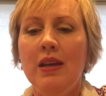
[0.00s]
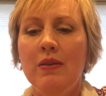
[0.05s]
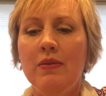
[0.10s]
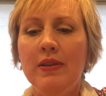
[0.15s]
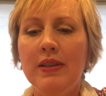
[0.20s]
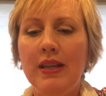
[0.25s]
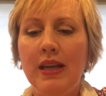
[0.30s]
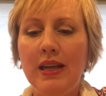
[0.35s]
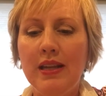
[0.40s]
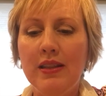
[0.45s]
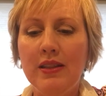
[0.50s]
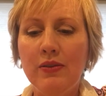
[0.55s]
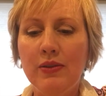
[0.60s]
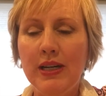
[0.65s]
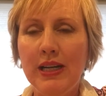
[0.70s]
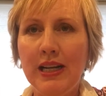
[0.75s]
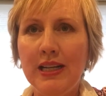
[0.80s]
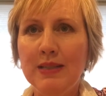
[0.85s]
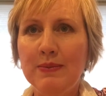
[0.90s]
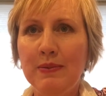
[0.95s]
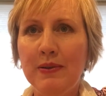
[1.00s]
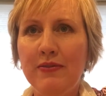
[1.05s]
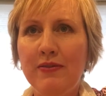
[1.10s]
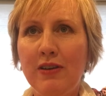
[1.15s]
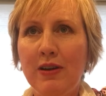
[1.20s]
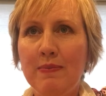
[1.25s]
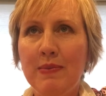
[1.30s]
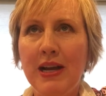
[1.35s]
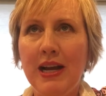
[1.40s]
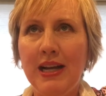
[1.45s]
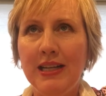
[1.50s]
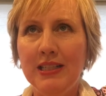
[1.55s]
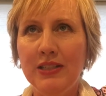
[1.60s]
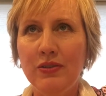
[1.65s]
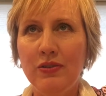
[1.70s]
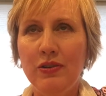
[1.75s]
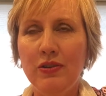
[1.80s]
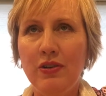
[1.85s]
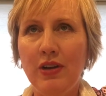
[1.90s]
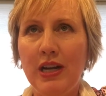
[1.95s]
Well, then 3 days before my high
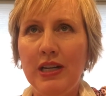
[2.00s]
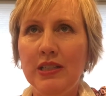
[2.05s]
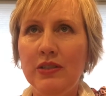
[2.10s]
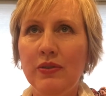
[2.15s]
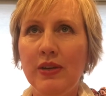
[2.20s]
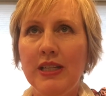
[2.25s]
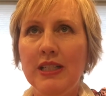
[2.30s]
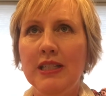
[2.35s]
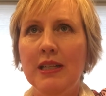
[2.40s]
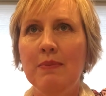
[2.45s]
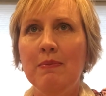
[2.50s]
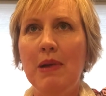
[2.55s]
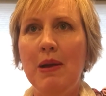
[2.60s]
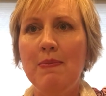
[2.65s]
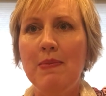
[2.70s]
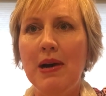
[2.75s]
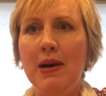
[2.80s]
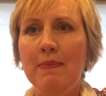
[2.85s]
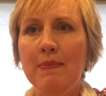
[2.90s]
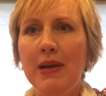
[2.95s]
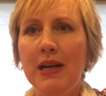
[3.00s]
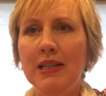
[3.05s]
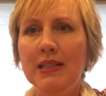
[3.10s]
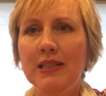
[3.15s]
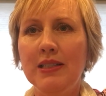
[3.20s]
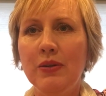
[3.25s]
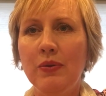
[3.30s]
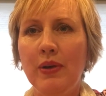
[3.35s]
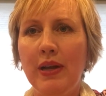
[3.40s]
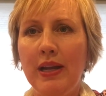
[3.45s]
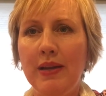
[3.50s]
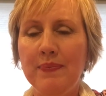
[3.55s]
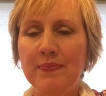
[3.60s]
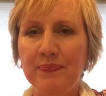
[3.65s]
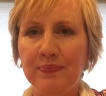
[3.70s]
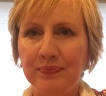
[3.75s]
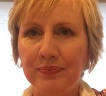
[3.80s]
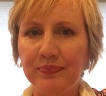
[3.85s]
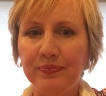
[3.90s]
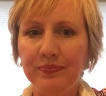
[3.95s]
school graduation, my mom passed away.
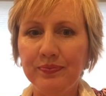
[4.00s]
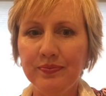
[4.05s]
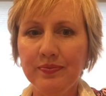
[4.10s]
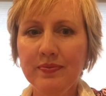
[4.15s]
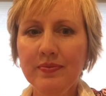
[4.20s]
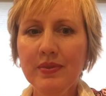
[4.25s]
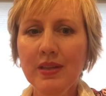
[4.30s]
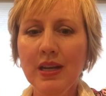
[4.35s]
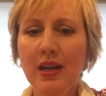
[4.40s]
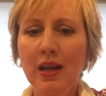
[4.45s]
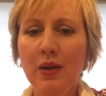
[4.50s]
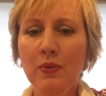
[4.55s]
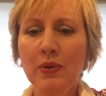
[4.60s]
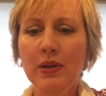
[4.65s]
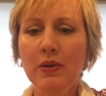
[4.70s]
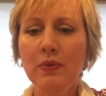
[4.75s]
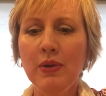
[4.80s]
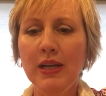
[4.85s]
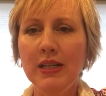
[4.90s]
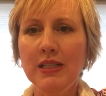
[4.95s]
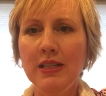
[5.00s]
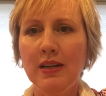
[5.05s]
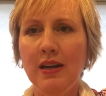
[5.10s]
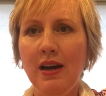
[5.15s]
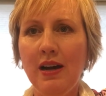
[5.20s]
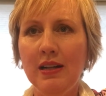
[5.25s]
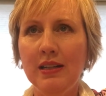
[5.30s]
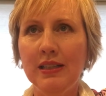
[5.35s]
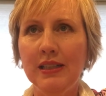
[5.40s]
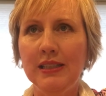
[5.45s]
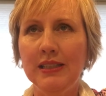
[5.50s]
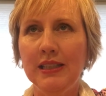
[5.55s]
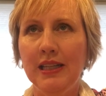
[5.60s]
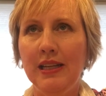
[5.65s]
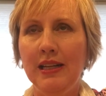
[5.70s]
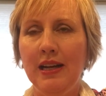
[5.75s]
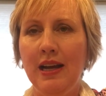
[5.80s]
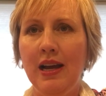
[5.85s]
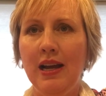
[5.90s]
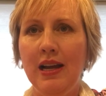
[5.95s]
I went away to college
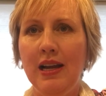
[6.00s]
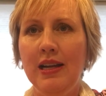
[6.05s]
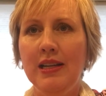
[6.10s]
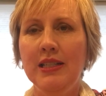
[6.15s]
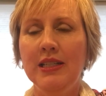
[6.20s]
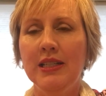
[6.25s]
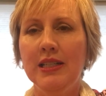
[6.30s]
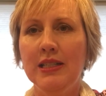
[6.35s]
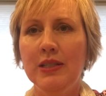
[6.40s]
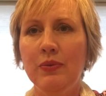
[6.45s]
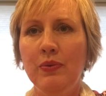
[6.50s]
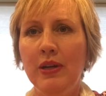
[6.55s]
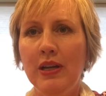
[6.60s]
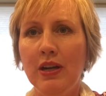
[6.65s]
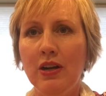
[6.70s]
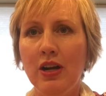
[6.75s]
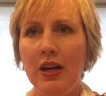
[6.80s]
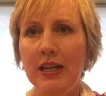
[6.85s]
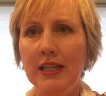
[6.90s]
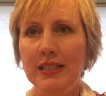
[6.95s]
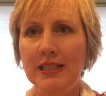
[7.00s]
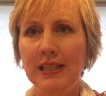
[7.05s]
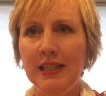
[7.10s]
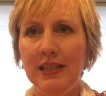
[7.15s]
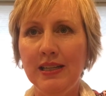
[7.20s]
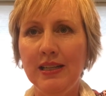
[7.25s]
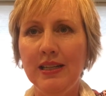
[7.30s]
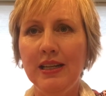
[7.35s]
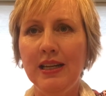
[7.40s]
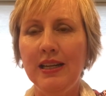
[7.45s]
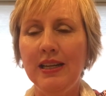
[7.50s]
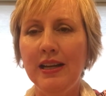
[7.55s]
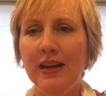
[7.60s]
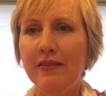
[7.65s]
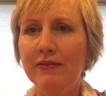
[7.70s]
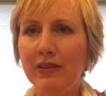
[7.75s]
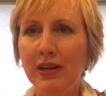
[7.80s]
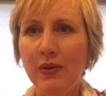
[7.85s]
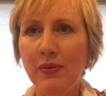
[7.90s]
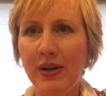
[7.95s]
and I just went crazy in
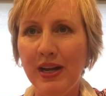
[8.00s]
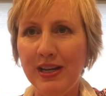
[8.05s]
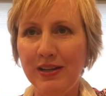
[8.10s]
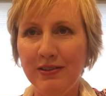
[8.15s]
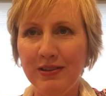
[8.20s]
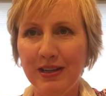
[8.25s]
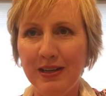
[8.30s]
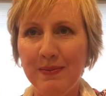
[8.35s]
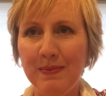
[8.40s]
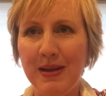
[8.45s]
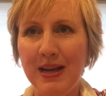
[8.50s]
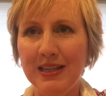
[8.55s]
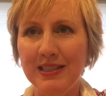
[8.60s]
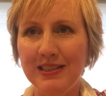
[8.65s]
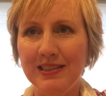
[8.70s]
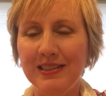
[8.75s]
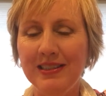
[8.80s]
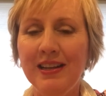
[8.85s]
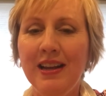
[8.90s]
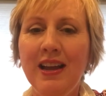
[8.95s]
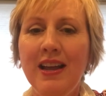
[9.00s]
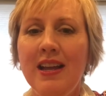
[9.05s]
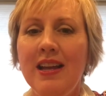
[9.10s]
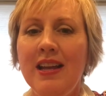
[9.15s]
every way you could imagine.